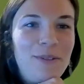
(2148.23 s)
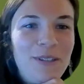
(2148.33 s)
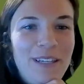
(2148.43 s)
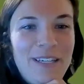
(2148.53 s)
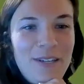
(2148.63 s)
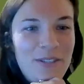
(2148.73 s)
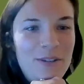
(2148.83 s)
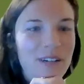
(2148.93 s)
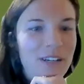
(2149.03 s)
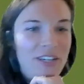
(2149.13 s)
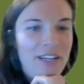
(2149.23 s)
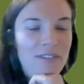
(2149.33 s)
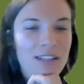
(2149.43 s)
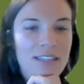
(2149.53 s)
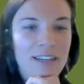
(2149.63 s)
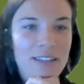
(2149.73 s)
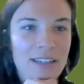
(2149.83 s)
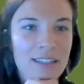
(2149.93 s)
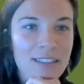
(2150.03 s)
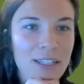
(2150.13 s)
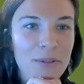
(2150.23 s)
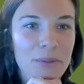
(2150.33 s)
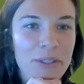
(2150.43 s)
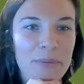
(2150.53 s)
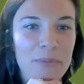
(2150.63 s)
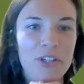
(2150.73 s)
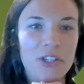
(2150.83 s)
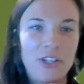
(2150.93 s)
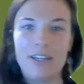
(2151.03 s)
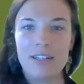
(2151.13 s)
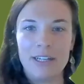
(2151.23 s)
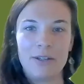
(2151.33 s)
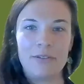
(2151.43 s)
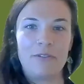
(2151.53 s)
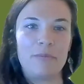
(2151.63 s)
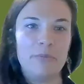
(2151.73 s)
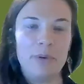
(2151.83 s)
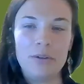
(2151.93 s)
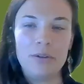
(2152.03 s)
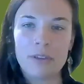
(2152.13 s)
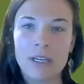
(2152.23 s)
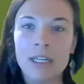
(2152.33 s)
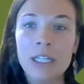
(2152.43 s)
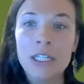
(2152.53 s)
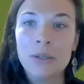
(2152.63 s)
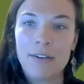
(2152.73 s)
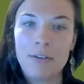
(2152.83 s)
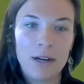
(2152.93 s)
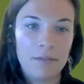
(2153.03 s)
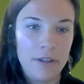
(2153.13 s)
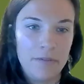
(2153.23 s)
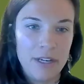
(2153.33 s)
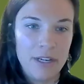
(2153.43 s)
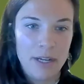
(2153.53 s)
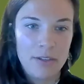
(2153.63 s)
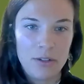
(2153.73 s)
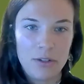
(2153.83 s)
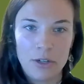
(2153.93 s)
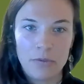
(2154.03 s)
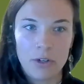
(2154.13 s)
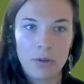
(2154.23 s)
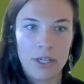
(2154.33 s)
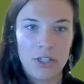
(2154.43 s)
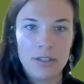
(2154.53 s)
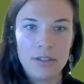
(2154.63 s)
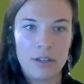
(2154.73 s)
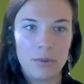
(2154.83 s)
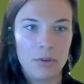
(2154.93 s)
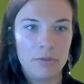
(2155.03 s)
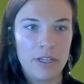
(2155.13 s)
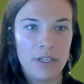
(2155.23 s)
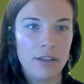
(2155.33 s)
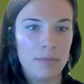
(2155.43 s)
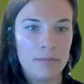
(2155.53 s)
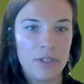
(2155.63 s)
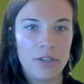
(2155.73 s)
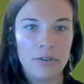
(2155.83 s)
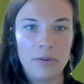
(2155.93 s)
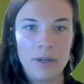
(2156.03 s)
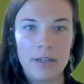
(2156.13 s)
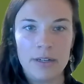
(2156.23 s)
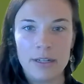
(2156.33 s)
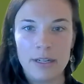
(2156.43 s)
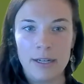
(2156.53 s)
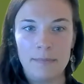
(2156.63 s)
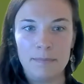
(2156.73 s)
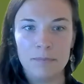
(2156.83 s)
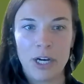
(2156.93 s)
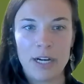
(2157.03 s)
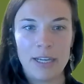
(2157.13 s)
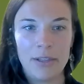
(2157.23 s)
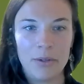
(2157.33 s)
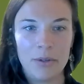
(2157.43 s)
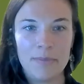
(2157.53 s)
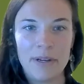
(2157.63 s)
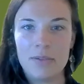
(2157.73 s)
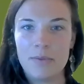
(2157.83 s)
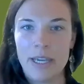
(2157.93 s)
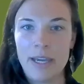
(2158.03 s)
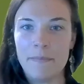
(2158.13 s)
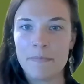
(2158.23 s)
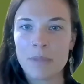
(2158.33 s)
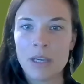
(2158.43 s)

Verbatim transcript: Well, thank you so much, David and Sandy. Uh, we really appreciate hearing from you both. We have about 15 minutes or so for questions, so we'll feed them to you and um, try to get through as many as we can.